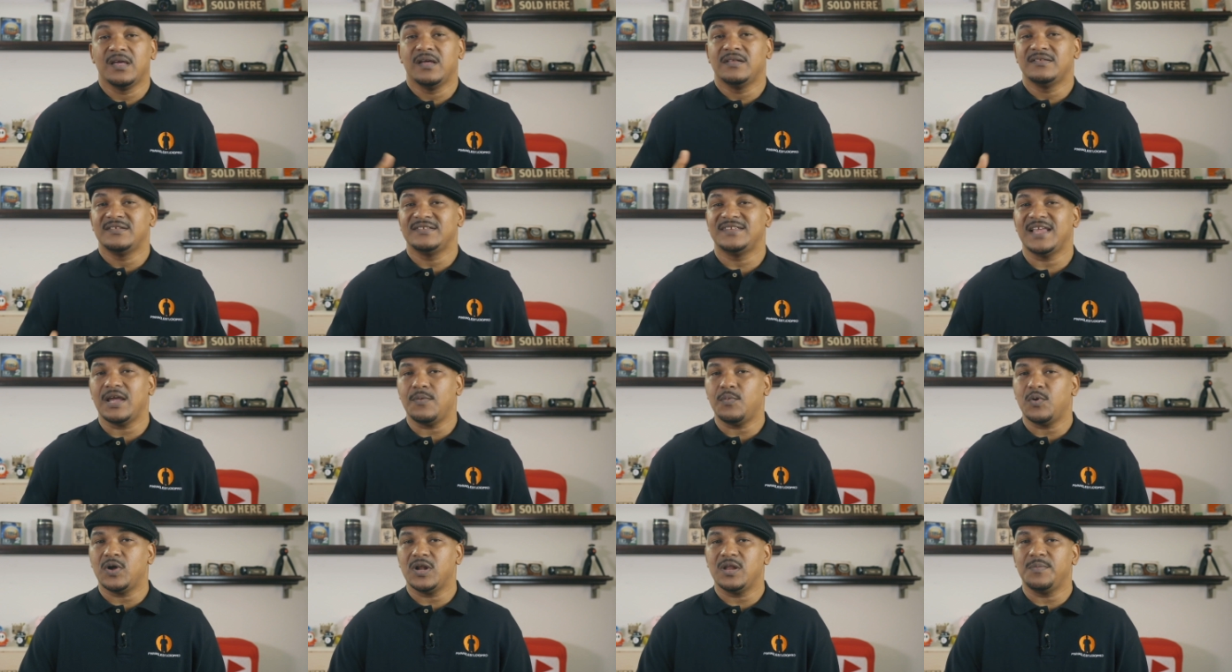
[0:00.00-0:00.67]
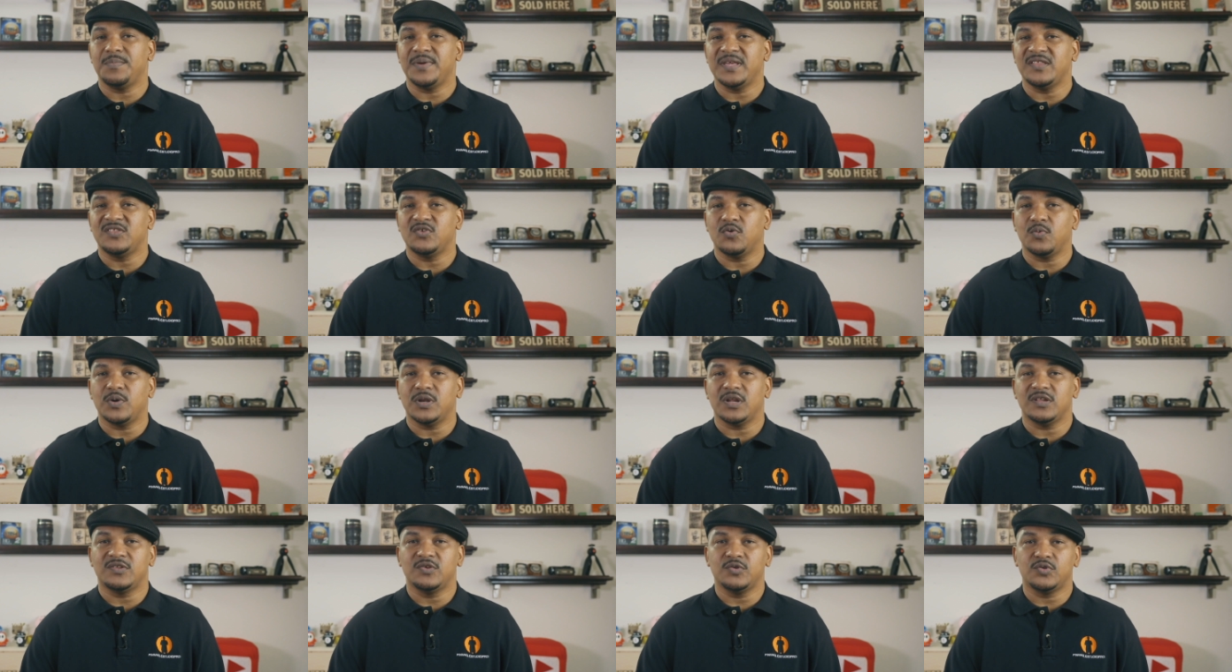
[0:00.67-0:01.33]
Today we're going to be
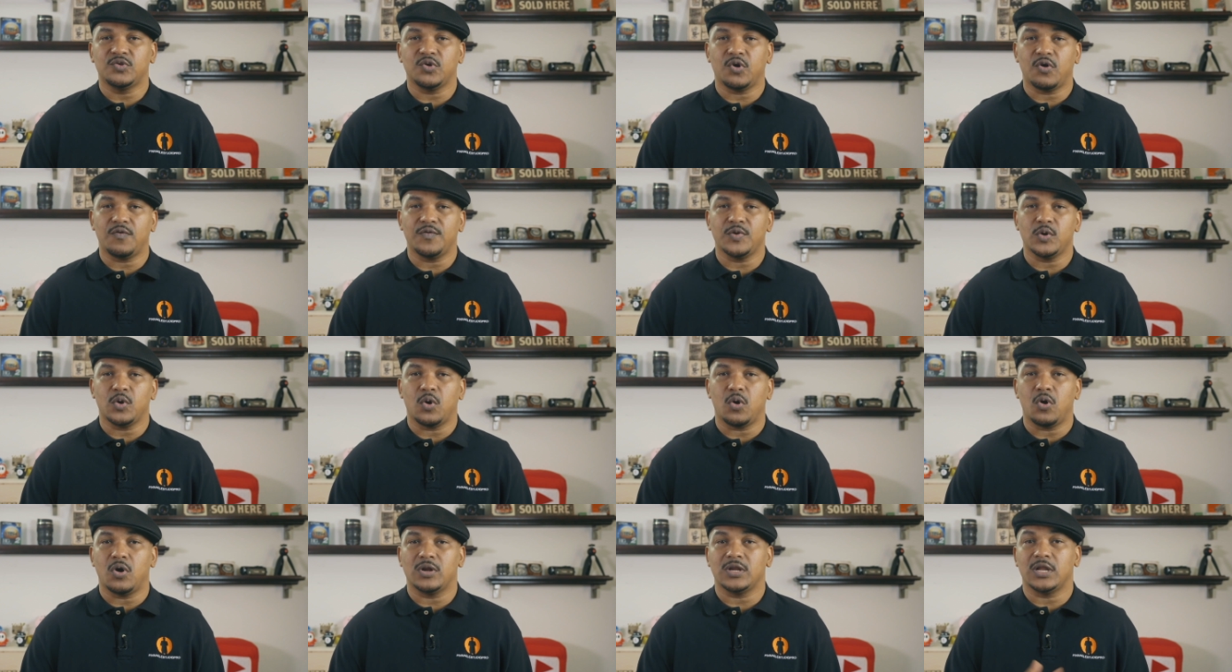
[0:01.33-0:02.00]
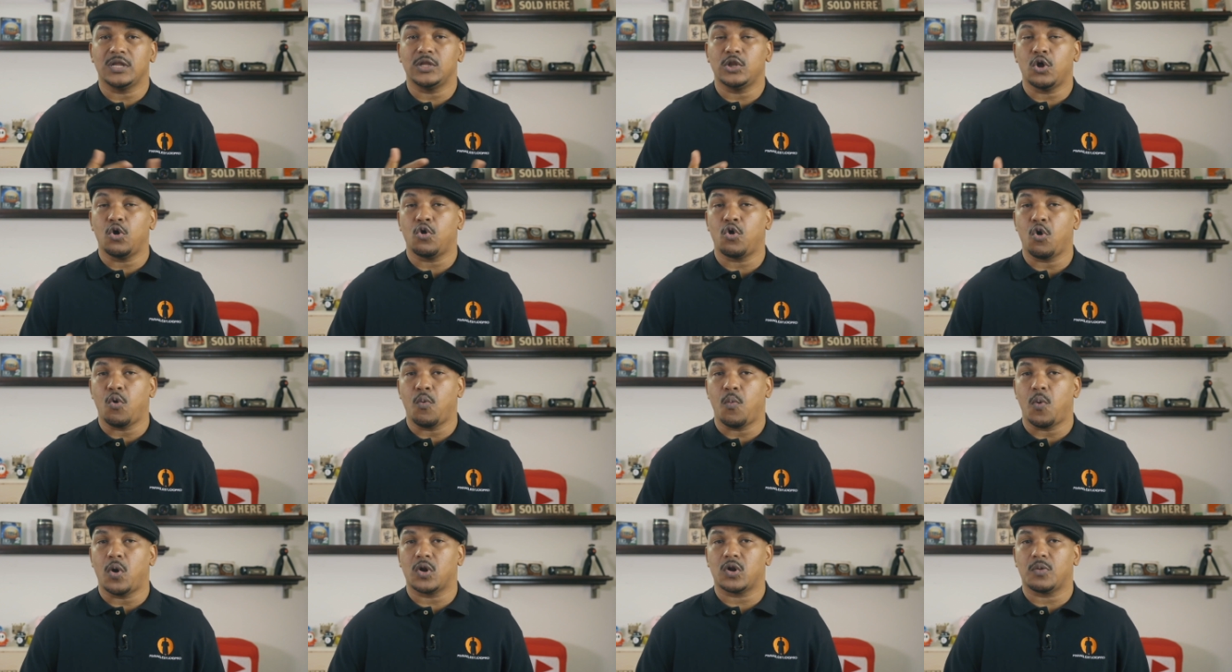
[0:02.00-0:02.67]
doing a tutorial on a logo
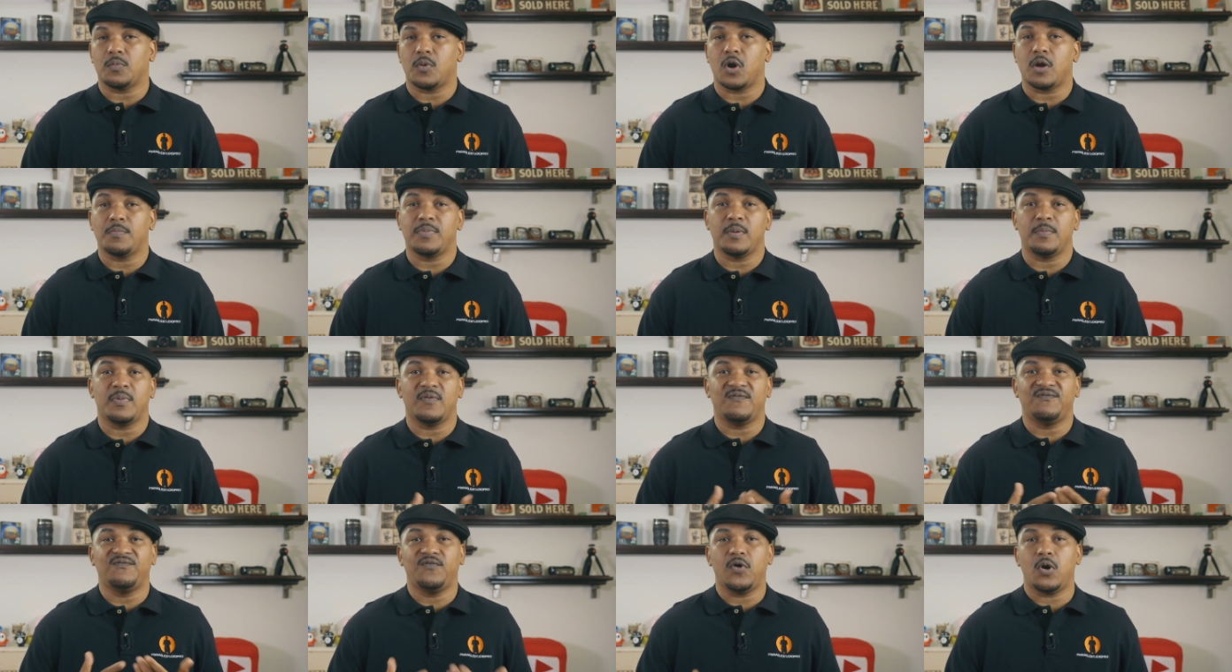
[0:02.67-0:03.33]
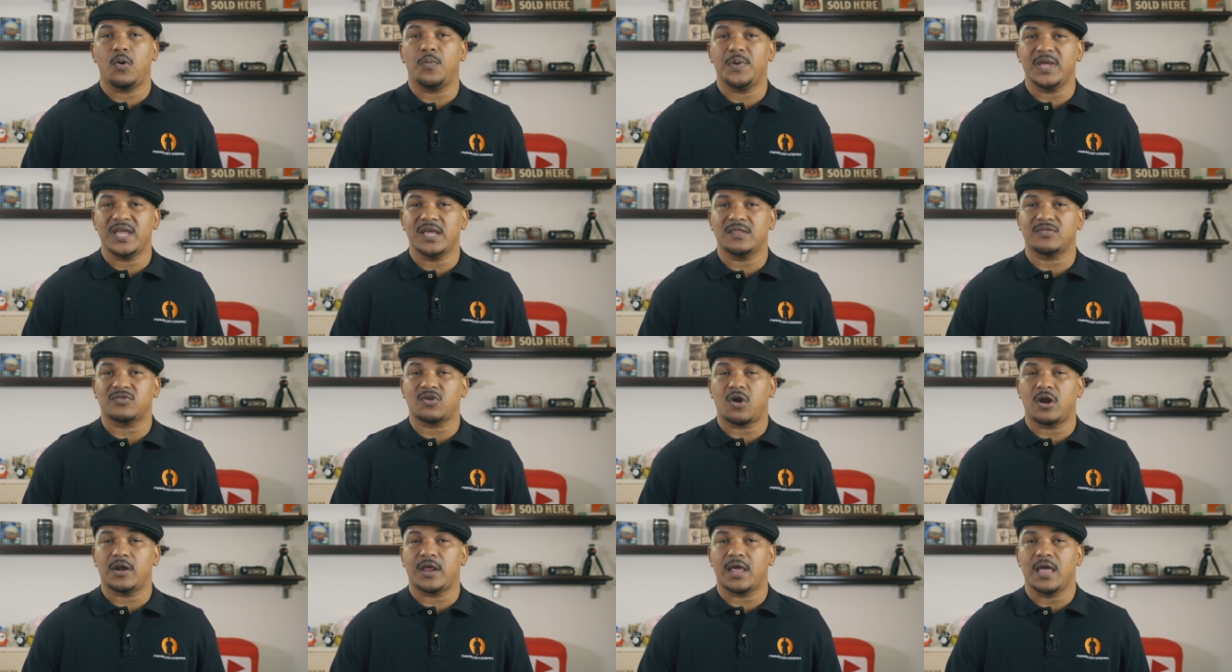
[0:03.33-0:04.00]
watermark, but before we get
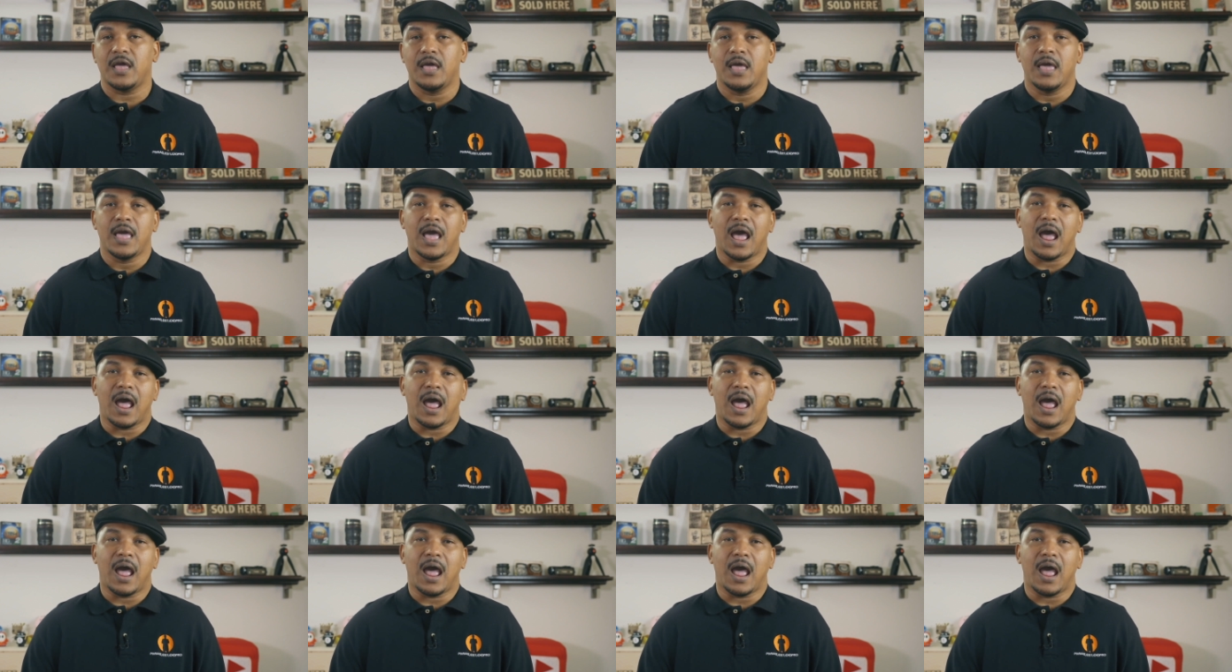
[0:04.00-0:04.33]
started,